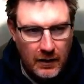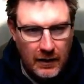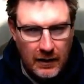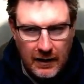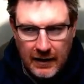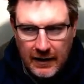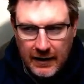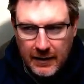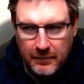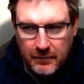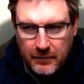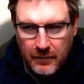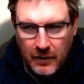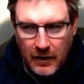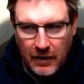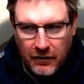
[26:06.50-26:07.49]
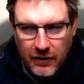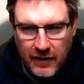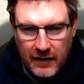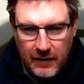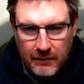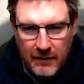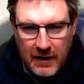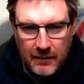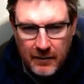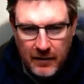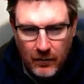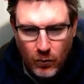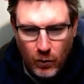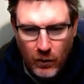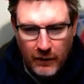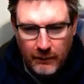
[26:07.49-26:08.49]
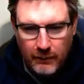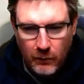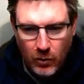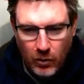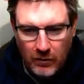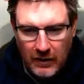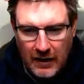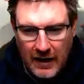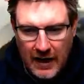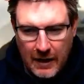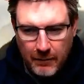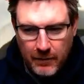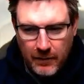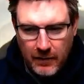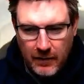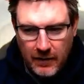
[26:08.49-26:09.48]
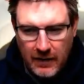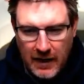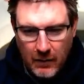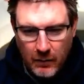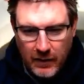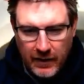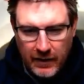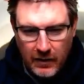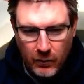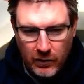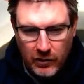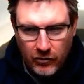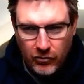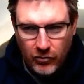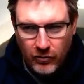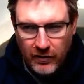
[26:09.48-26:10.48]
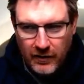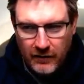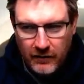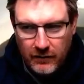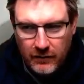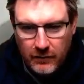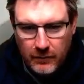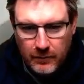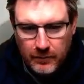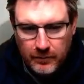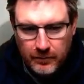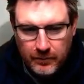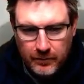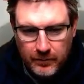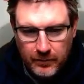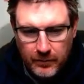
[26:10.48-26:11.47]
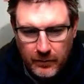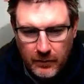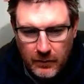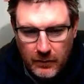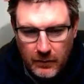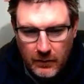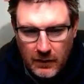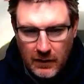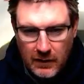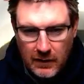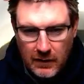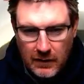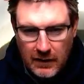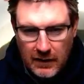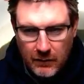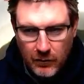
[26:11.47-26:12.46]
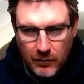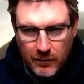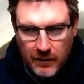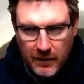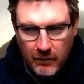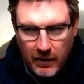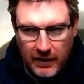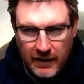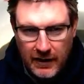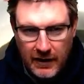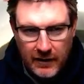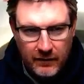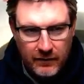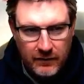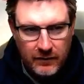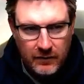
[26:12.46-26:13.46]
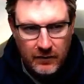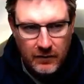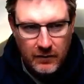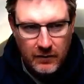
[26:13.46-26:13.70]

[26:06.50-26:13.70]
I think maybe one more lap, and we're going to want to do this. Would be my guess.